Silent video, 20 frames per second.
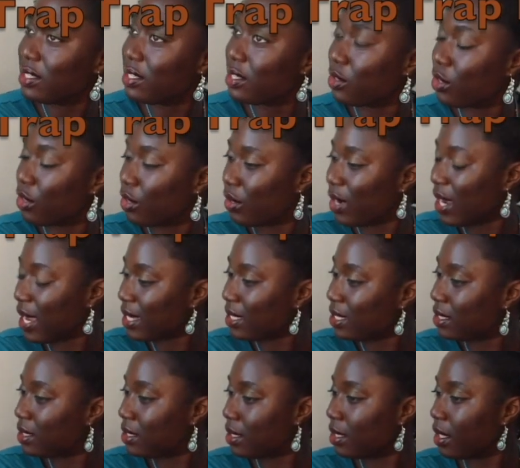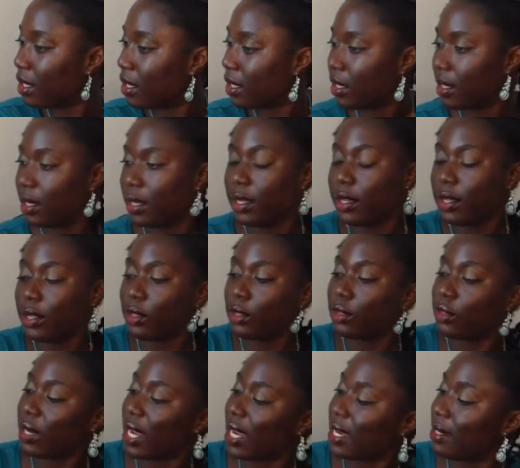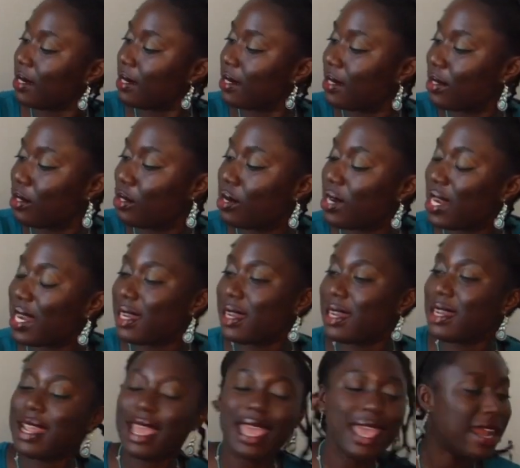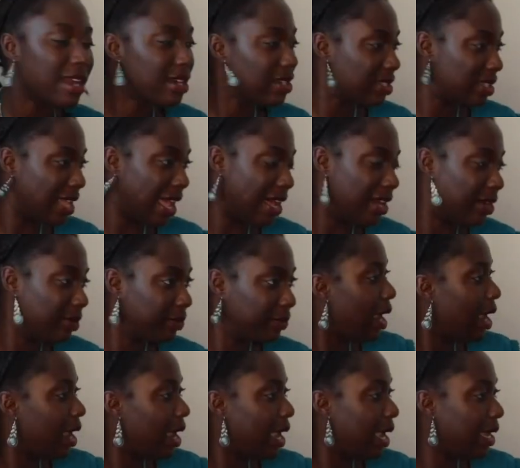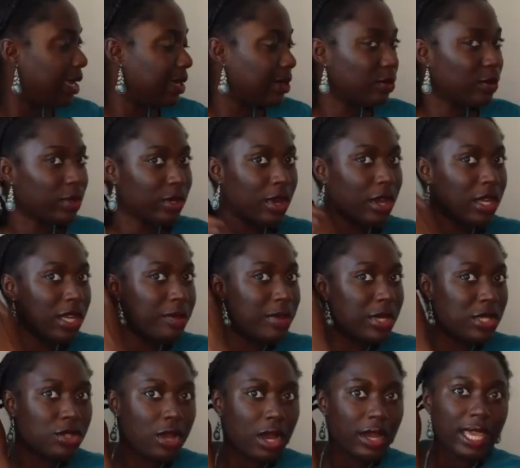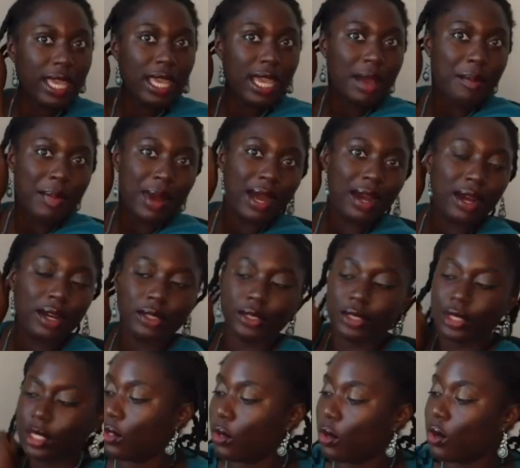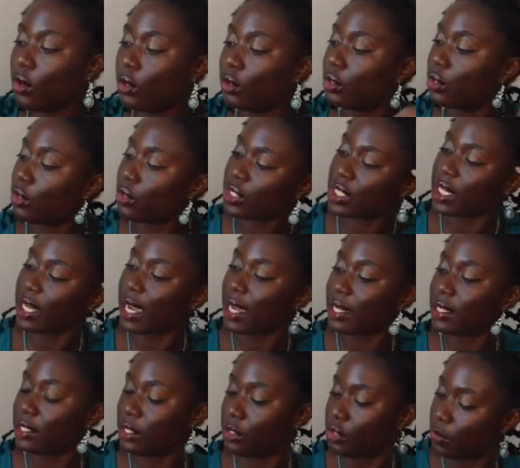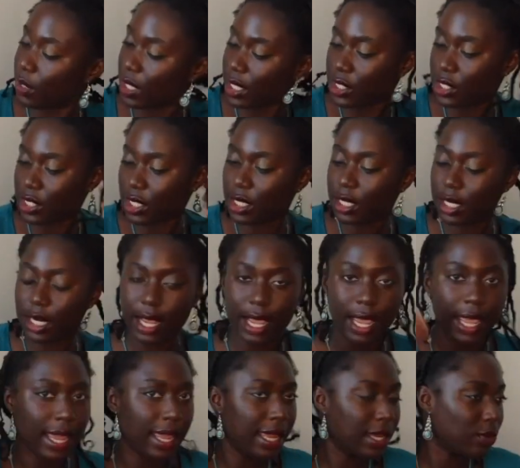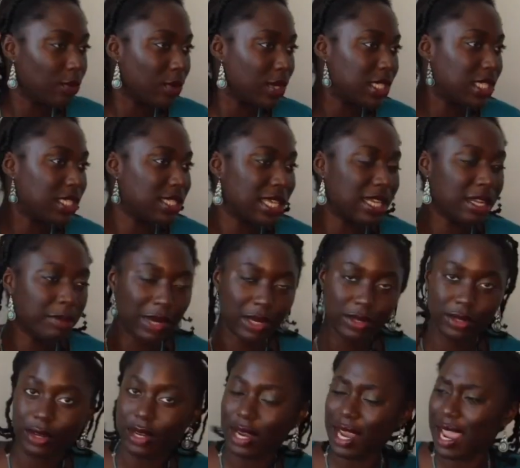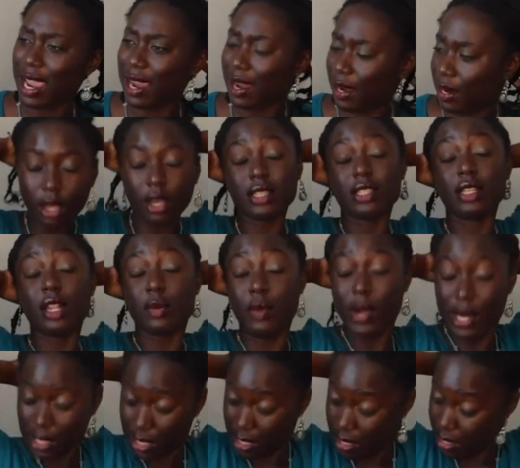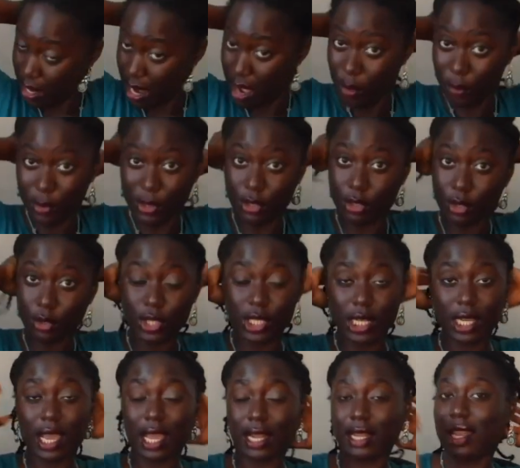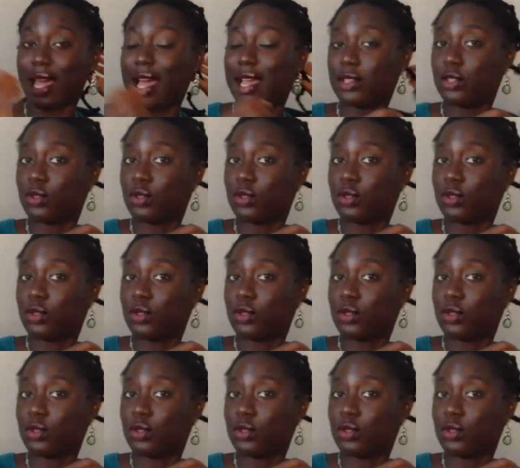threaded hairstyle, and we're gonna be talking about the whole Doja Cat situation and what she said about her hair, because I went down with Doja Cat last